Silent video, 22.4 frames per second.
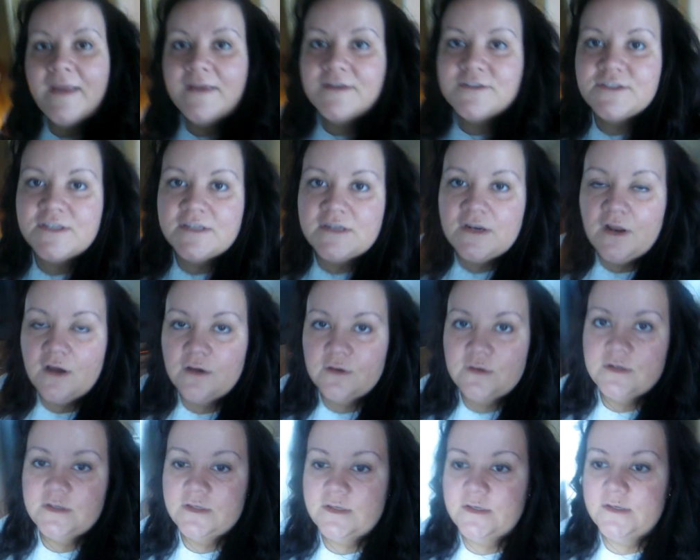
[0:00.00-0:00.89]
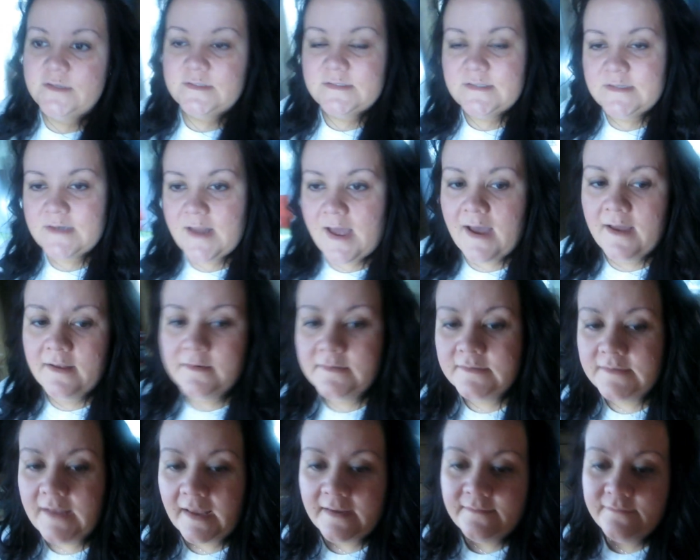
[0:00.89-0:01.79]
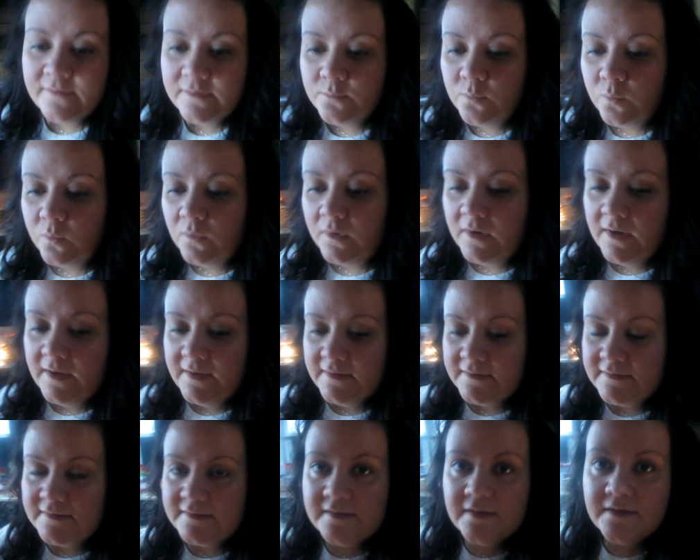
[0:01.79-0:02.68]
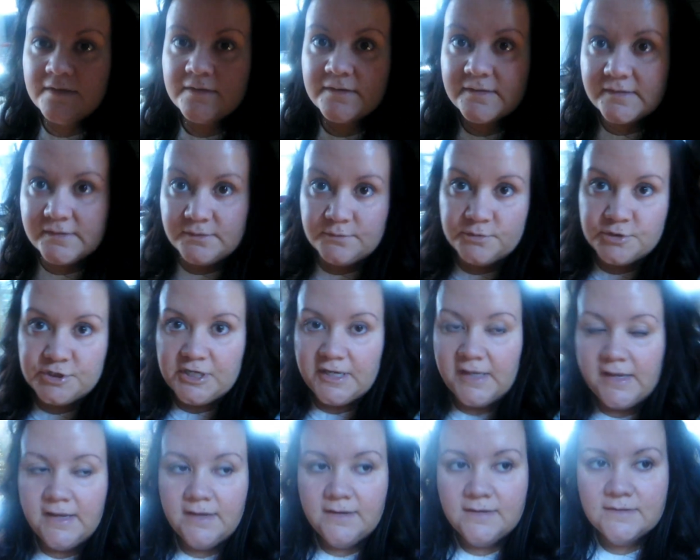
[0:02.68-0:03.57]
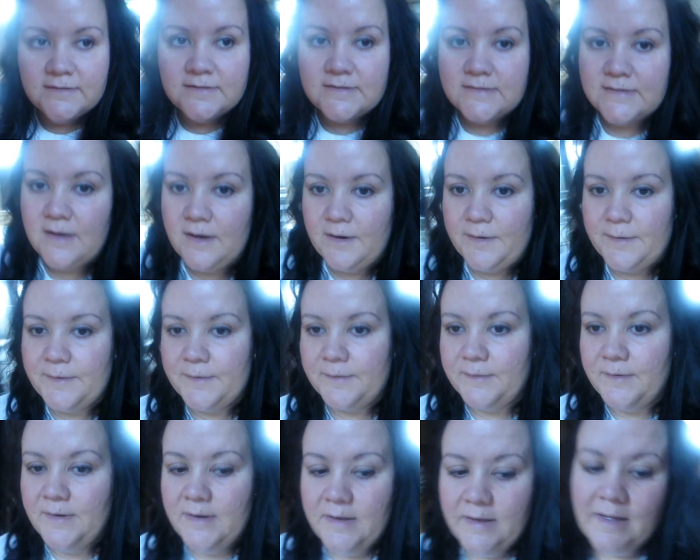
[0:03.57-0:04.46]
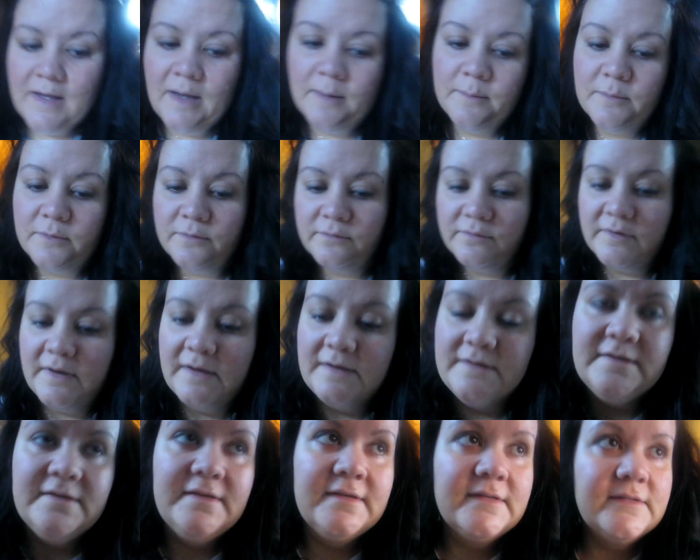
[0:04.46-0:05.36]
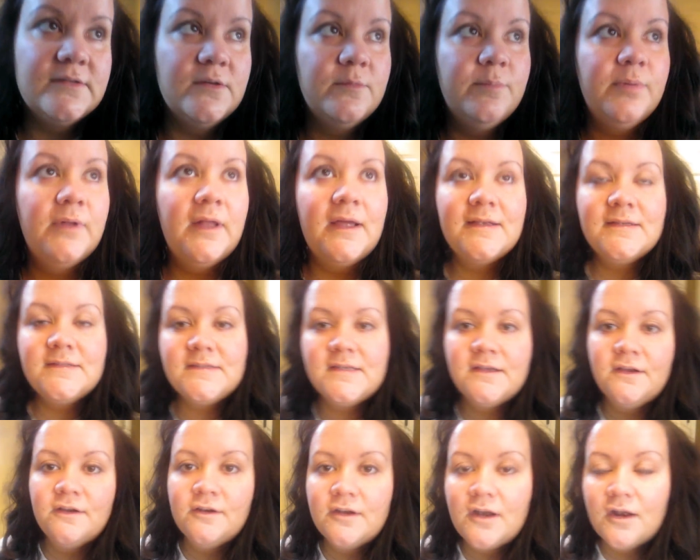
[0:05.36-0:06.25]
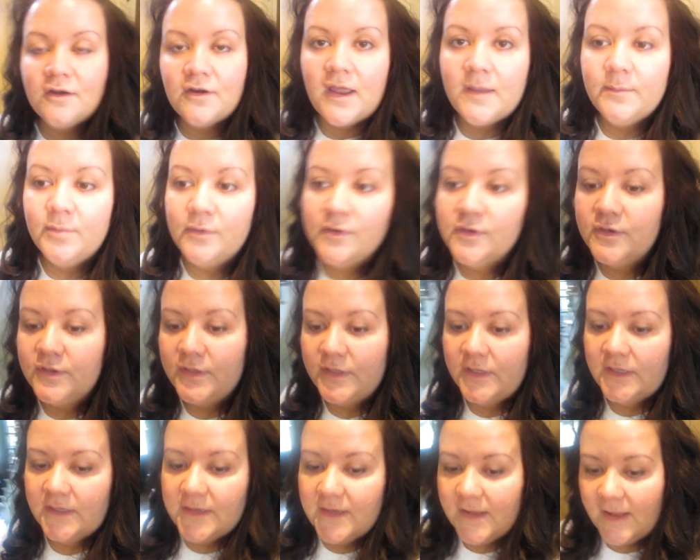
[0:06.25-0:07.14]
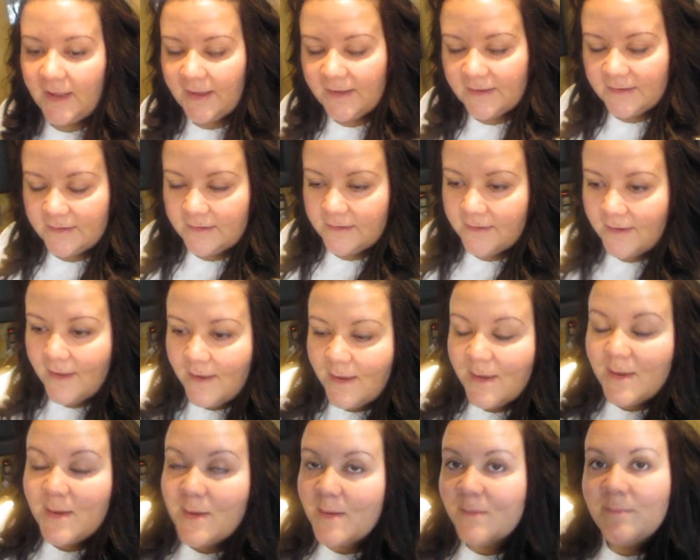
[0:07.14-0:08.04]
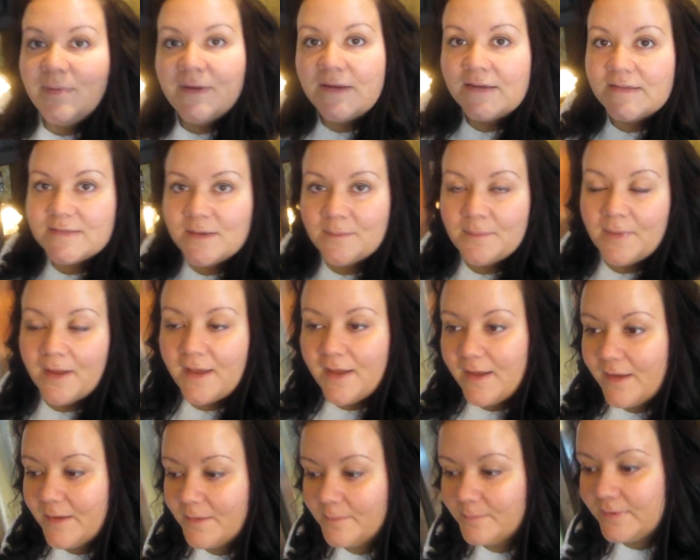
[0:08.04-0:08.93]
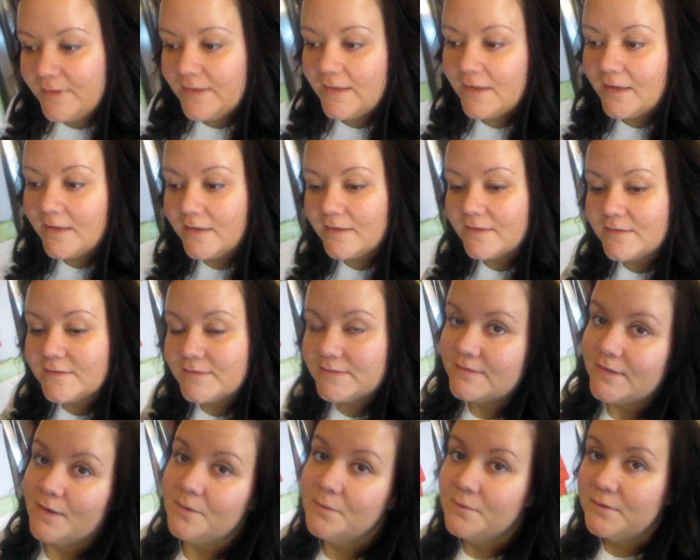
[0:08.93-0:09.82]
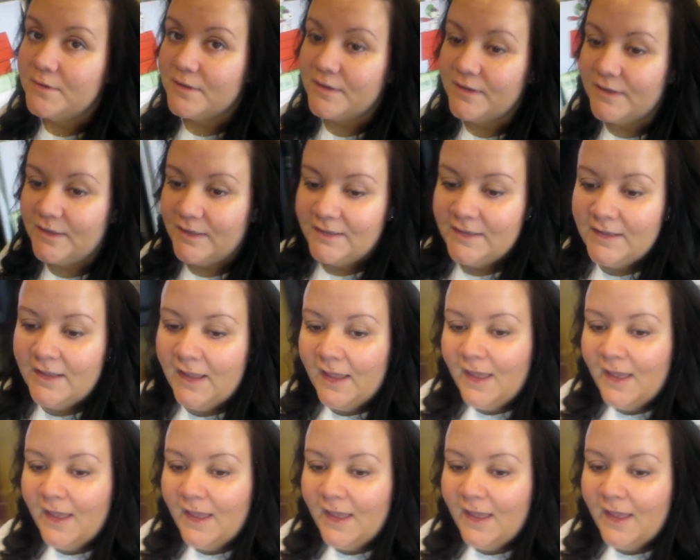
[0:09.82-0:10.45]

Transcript: actually not going to cook tonight. David wants sushi. So I'm going to run to this little place here in our neighborhood and pick some up. It is so good.